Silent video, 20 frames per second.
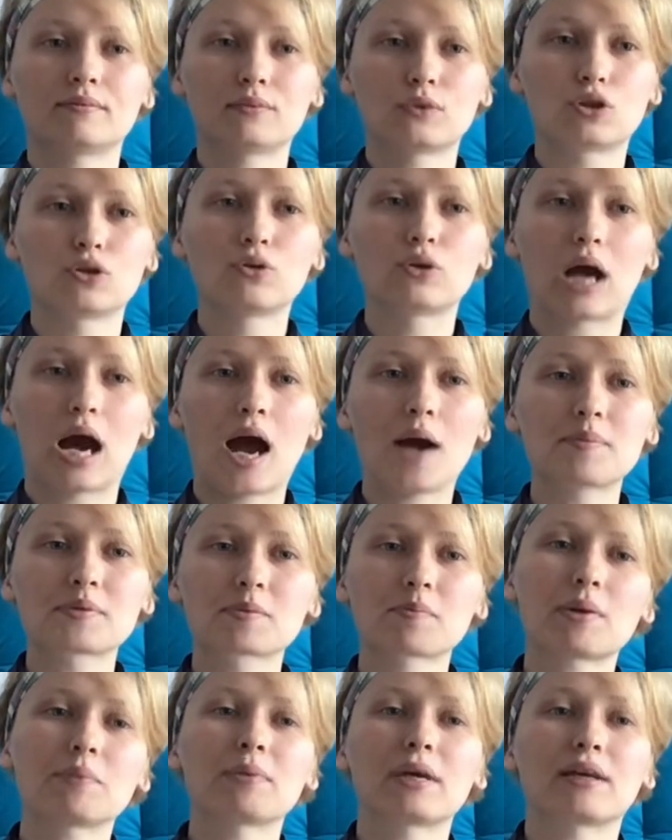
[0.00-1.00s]
two cups,
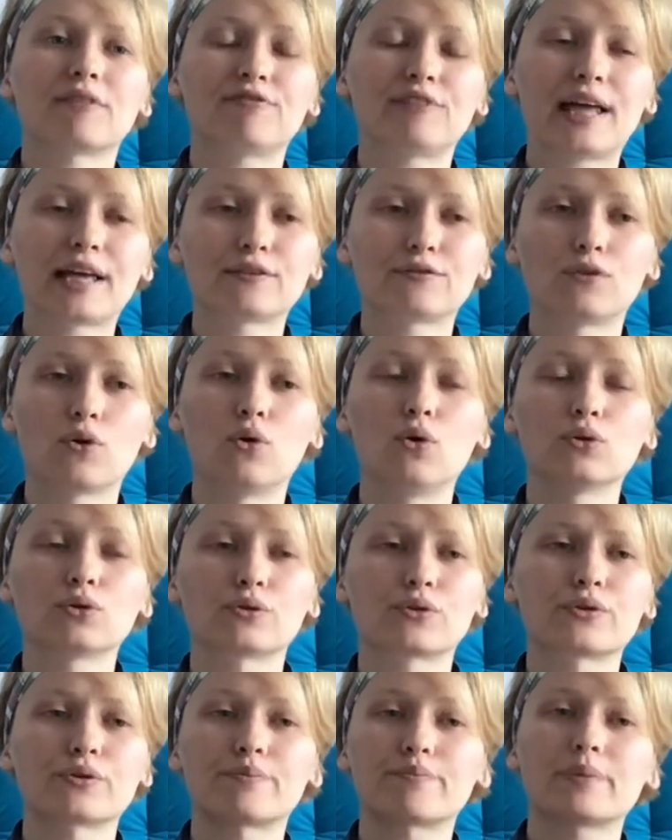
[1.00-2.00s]
maybe a flat fold
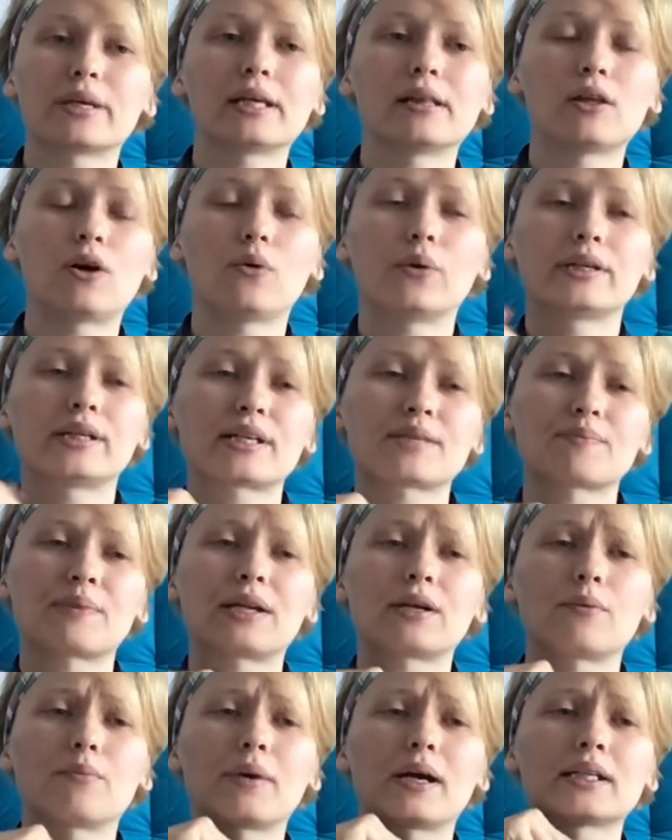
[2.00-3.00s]
or pillow, it doesn't
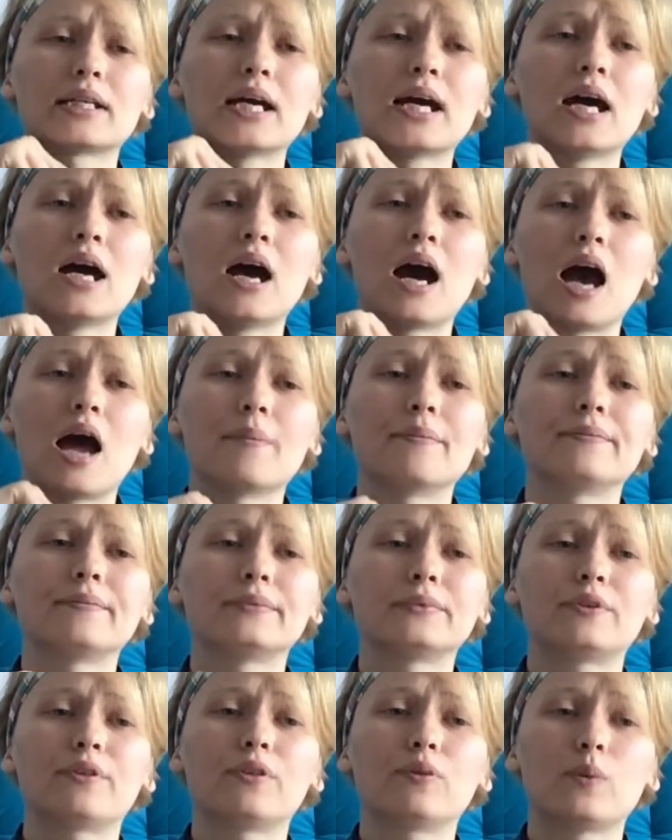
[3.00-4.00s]
matter, but I
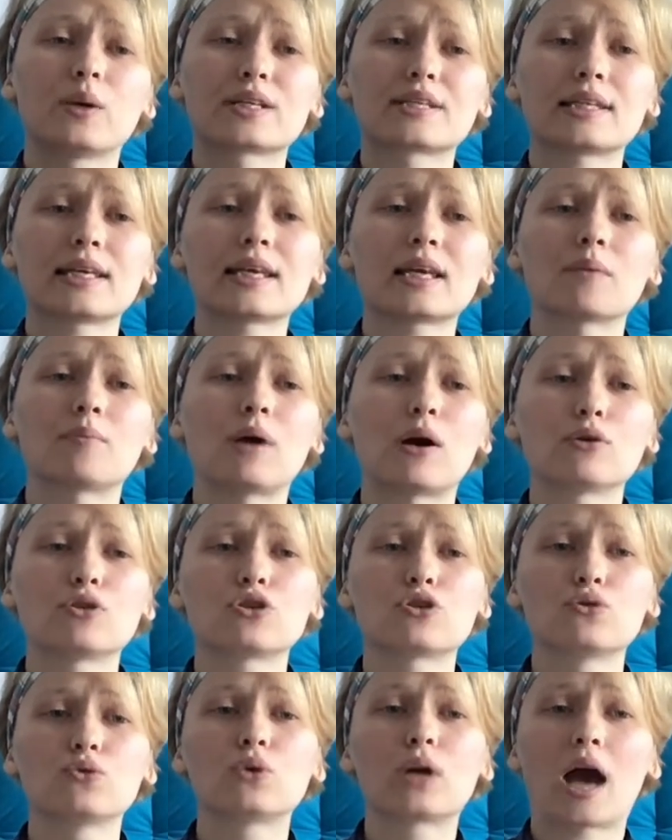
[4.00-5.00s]
was thinking about
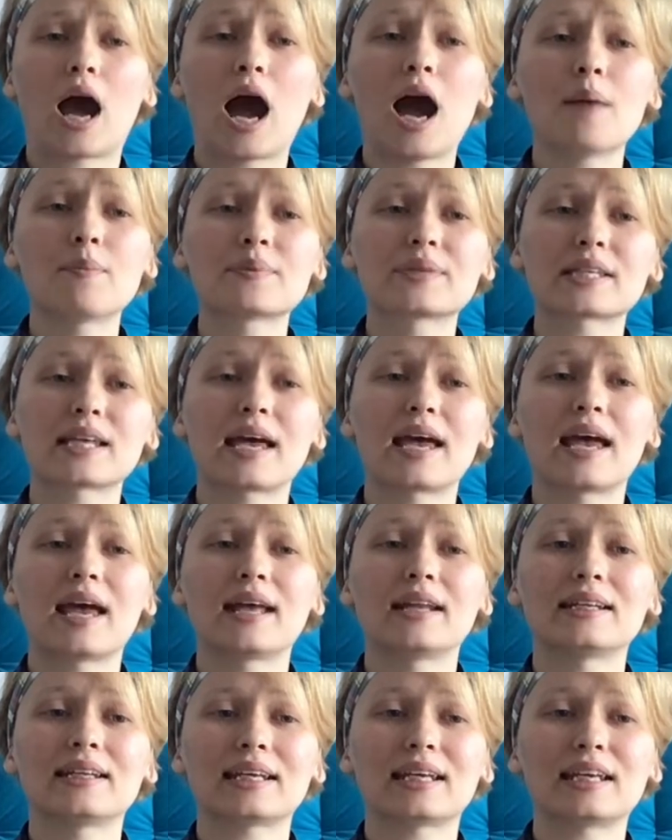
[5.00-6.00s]
two cups
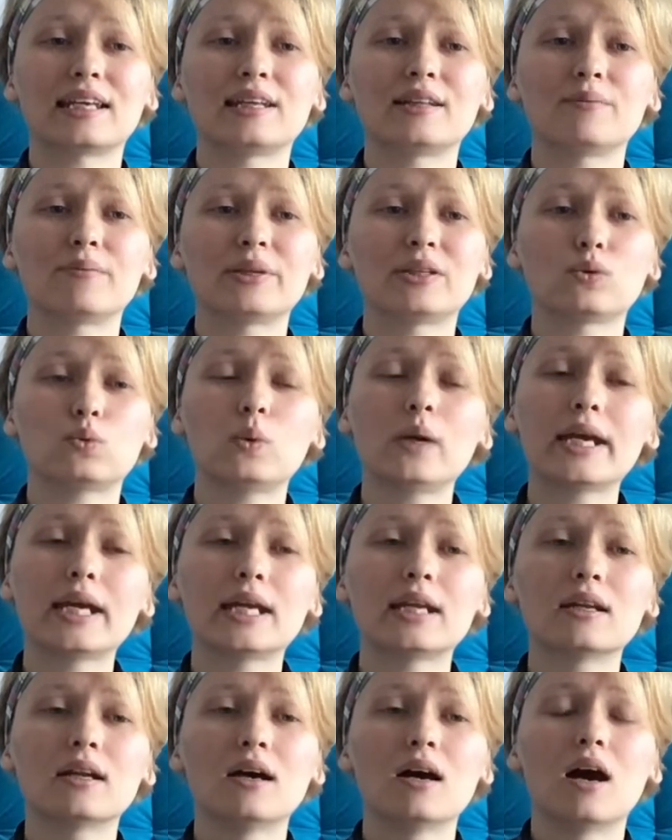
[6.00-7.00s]
and in
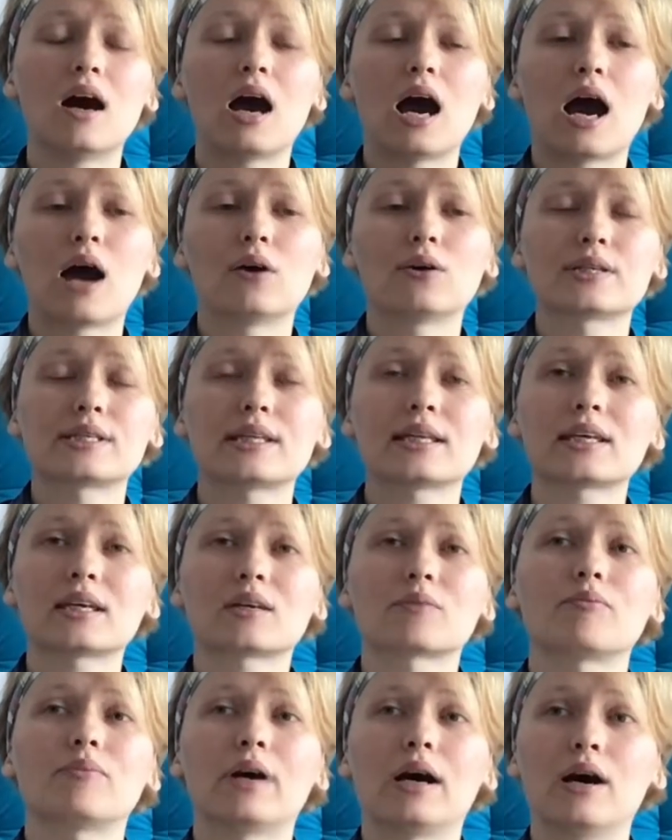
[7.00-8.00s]
between, I was thinking
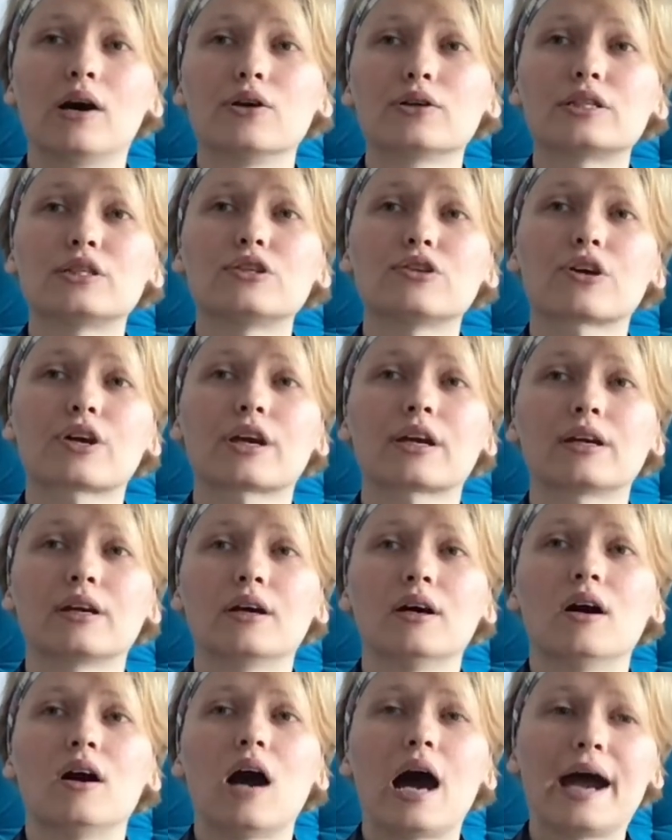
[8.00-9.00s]
about doing
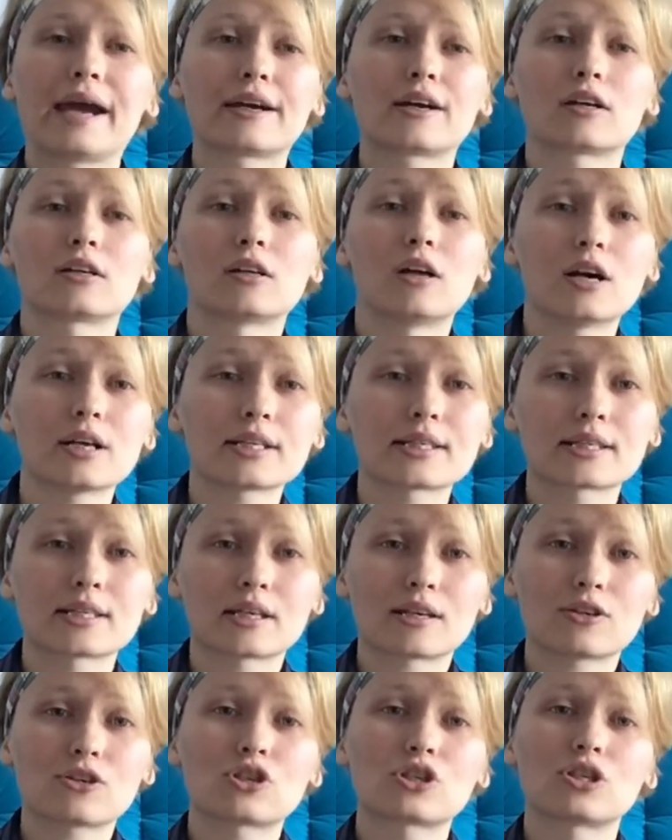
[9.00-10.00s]
a cross
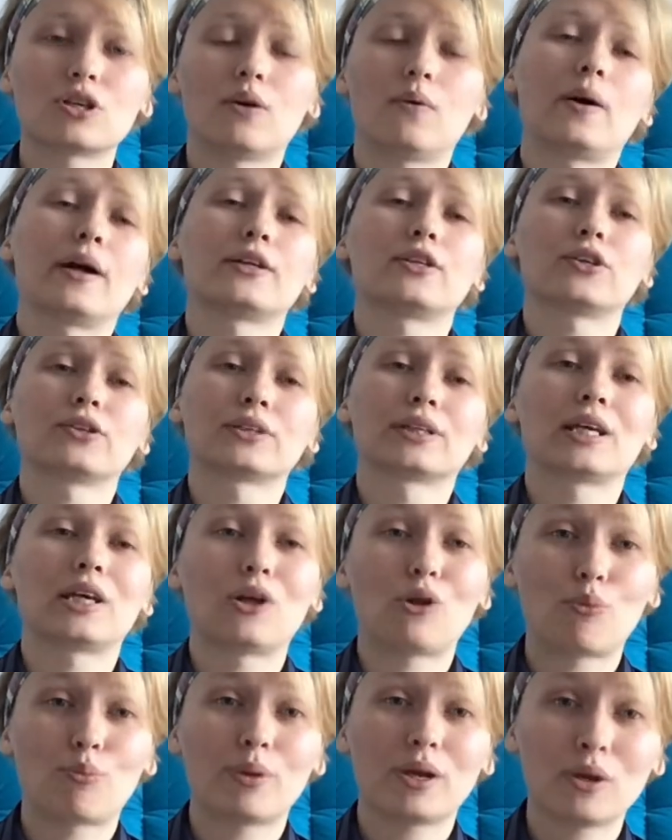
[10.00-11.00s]
stitch so I don't
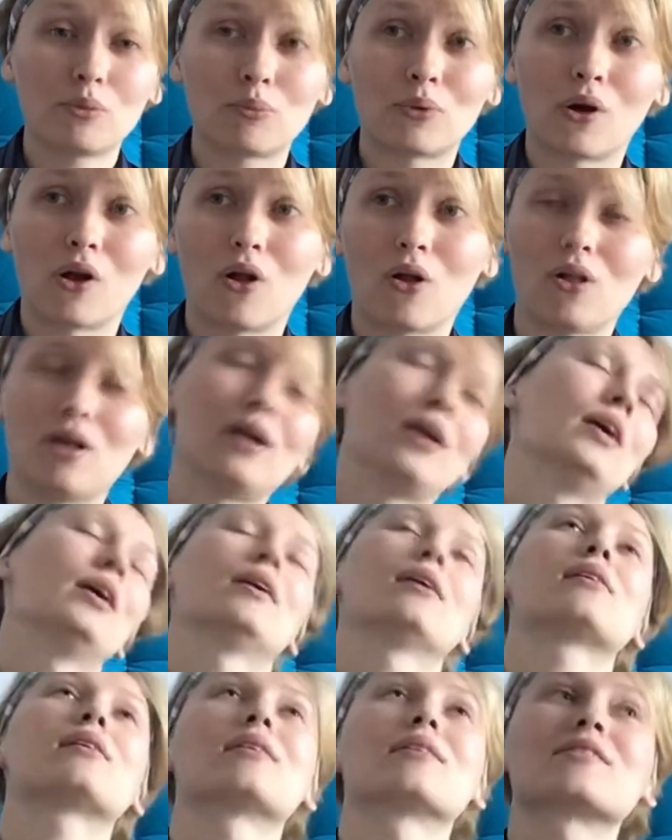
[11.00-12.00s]
kill people.
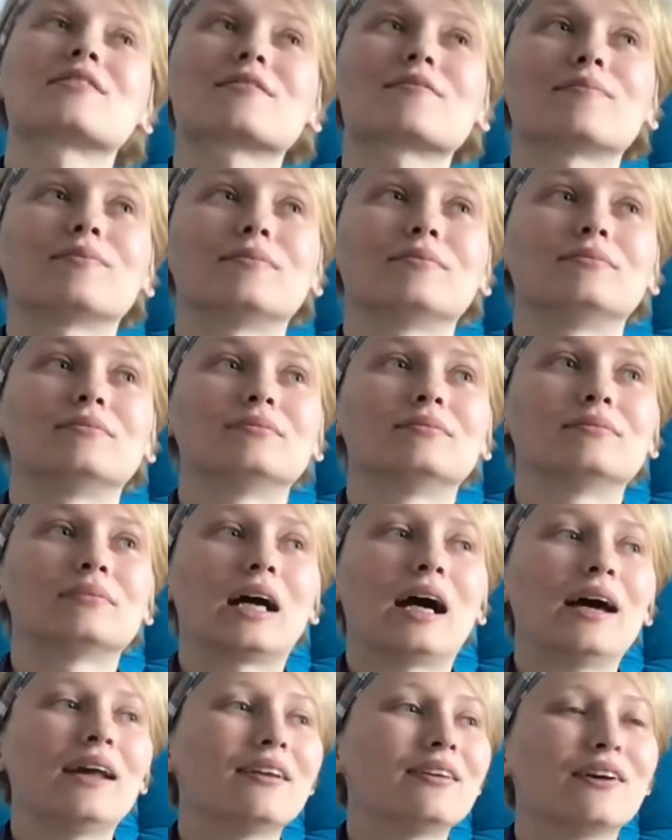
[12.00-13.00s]
Because,
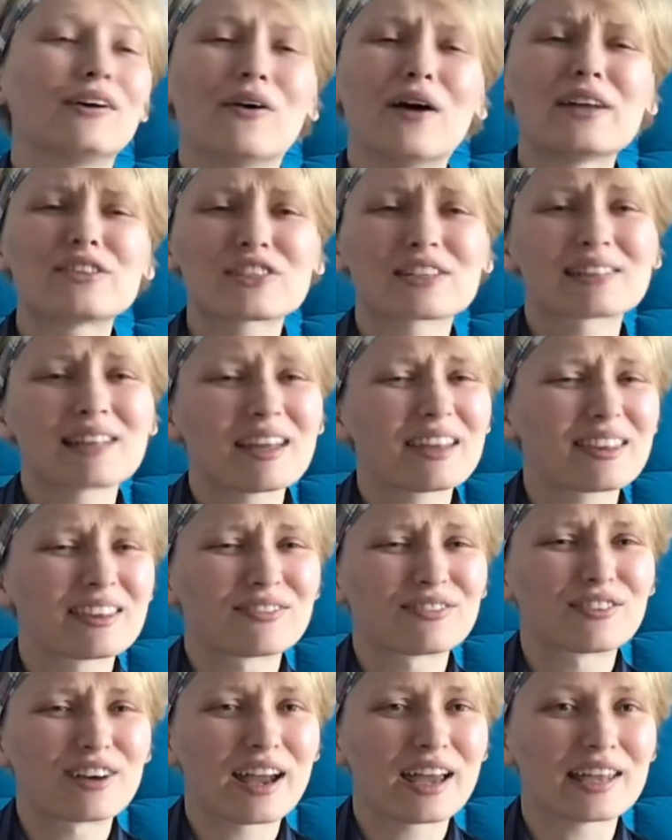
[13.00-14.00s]
I don't know, I just like the
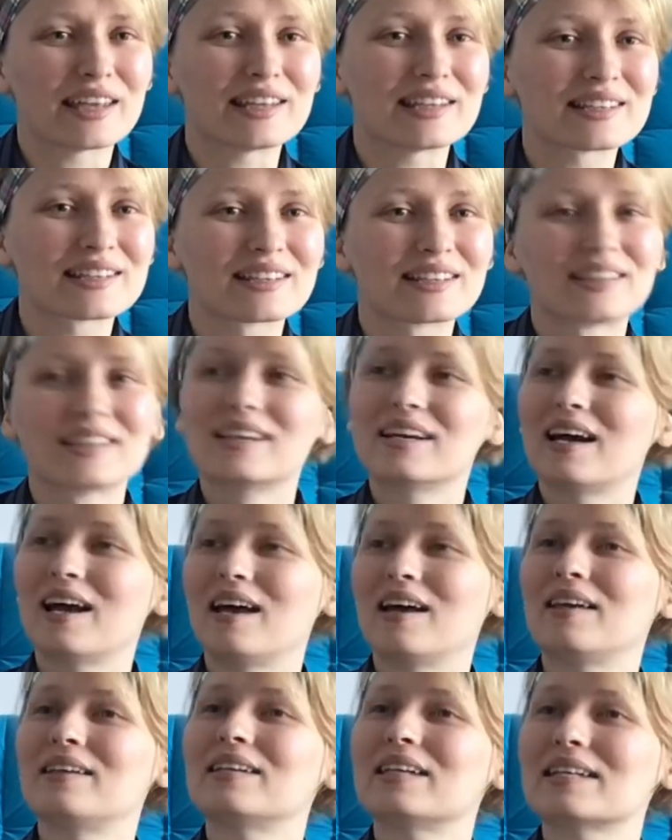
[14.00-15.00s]
phrase.
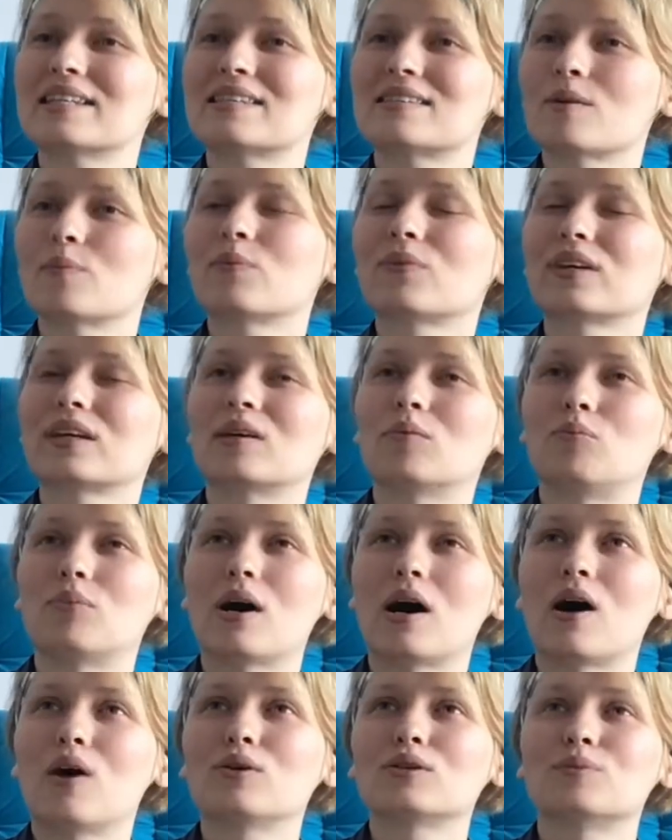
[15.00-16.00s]
And it's something
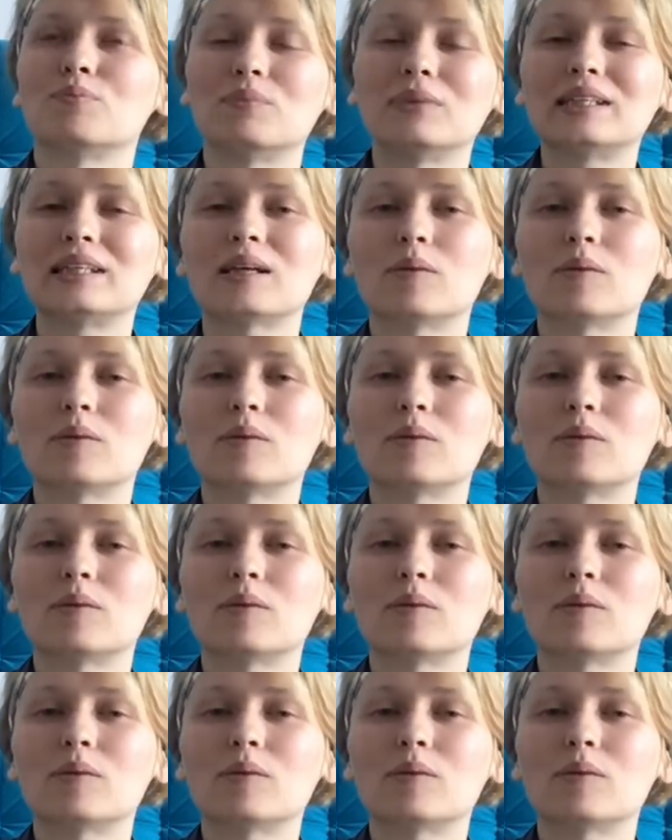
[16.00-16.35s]
about me,